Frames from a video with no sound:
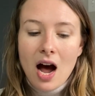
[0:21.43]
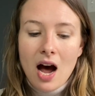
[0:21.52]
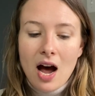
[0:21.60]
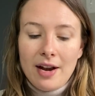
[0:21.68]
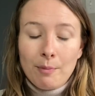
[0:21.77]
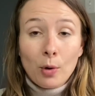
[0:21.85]

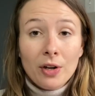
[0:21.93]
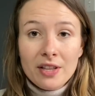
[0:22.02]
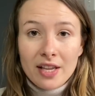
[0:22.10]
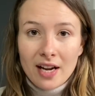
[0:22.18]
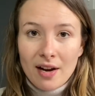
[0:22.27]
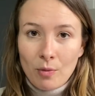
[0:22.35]
An important
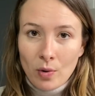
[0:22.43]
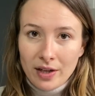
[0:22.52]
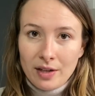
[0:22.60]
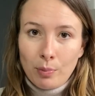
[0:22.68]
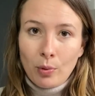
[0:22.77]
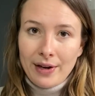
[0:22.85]
thing I want
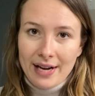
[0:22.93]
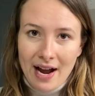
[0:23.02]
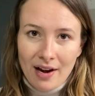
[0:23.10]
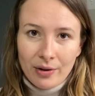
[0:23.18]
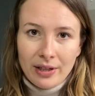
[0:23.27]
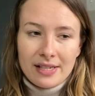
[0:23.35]
to point
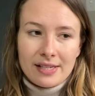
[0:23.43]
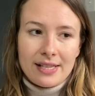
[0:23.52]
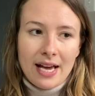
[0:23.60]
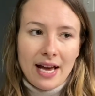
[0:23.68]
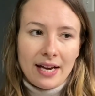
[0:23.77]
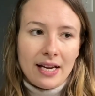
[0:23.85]
out is
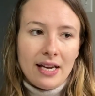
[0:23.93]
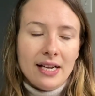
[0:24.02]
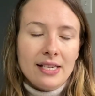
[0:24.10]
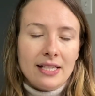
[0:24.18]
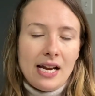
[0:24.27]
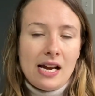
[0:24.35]
that it
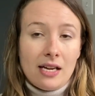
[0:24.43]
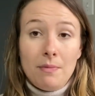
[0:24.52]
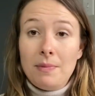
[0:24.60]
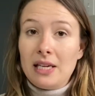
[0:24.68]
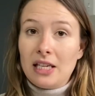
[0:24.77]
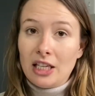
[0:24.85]
has taken
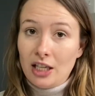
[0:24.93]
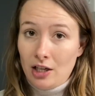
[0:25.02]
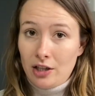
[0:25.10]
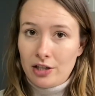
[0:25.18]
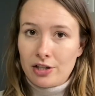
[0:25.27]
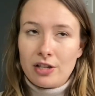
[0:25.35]
me
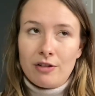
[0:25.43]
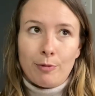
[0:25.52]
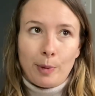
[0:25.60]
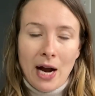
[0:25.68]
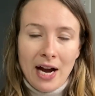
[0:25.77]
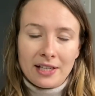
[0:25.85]
years of
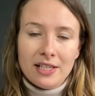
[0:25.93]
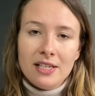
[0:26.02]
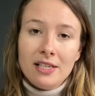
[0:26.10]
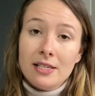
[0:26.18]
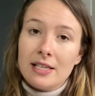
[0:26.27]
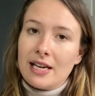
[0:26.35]

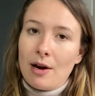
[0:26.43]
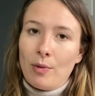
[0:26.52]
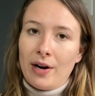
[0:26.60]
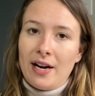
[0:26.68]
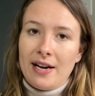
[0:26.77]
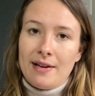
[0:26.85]
practice to get
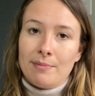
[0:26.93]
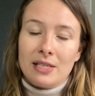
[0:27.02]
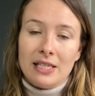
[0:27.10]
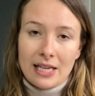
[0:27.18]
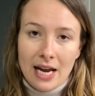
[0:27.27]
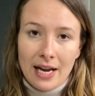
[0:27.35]
where I am
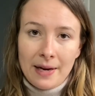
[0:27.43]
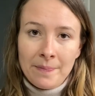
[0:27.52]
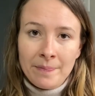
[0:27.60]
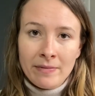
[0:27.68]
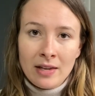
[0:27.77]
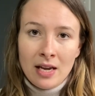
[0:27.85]
today.
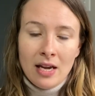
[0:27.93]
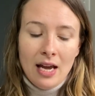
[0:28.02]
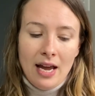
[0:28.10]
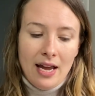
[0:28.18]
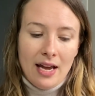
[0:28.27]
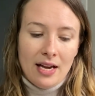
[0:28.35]

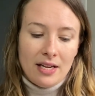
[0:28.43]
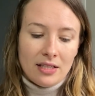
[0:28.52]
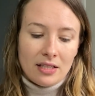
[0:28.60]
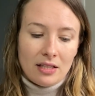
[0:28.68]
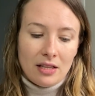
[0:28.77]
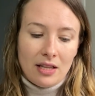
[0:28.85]
And
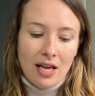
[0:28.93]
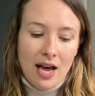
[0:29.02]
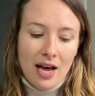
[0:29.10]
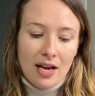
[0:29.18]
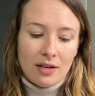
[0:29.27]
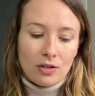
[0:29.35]

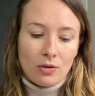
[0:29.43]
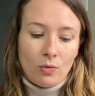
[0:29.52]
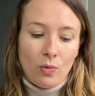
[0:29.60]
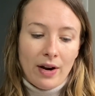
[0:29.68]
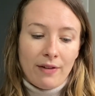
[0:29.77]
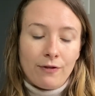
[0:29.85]
that
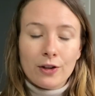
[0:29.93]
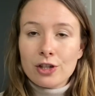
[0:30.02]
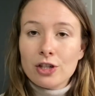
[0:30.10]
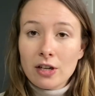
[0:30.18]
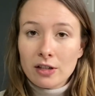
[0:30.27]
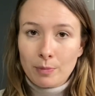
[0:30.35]
when I first
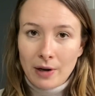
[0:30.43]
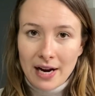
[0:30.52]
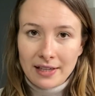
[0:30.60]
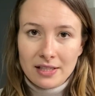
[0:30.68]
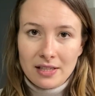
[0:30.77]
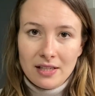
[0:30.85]
started
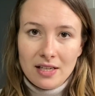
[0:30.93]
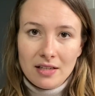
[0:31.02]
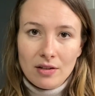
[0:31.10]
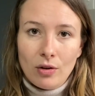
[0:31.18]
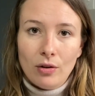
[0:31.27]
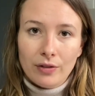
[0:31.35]

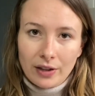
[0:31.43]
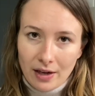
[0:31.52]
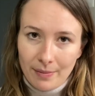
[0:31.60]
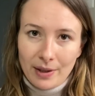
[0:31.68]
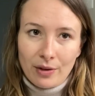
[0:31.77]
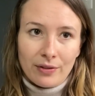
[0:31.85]
practicing
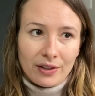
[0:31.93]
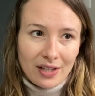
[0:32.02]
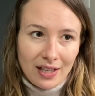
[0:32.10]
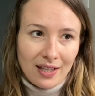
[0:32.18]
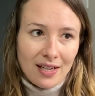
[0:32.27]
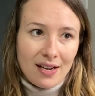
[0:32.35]
overcoming
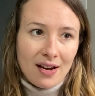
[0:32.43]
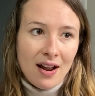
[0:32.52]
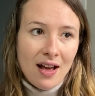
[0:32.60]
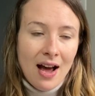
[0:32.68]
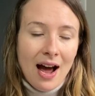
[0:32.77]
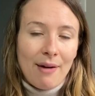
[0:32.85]
overthinking,
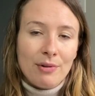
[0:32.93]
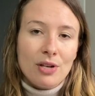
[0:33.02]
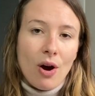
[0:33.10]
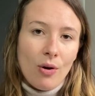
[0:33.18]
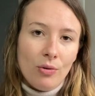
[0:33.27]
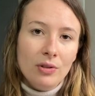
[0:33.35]
I was
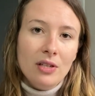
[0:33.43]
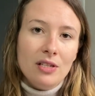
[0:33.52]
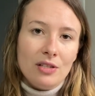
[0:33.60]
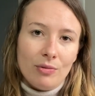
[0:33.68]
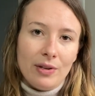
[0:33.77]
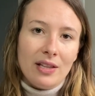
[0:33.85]
only
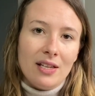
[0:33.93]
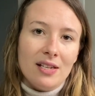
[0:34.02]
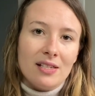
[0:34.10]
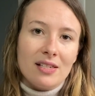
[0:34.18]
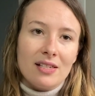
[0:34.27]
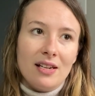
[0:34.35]
doing
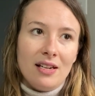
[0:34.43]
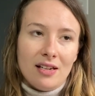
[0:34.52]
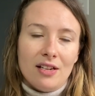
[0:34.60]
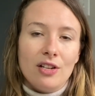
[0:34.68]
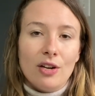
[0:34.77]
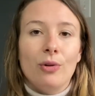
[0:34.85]
this
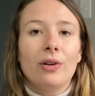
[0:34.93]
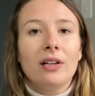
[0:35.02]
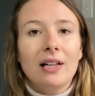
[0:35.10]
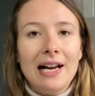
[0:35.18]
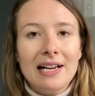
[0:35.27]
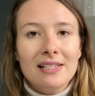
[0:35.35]
in yoga
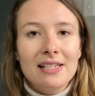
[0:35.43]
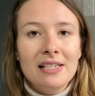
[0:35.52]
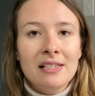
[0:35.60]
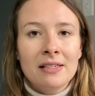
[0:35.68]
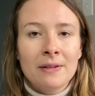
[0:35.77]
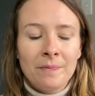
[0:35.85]
classes.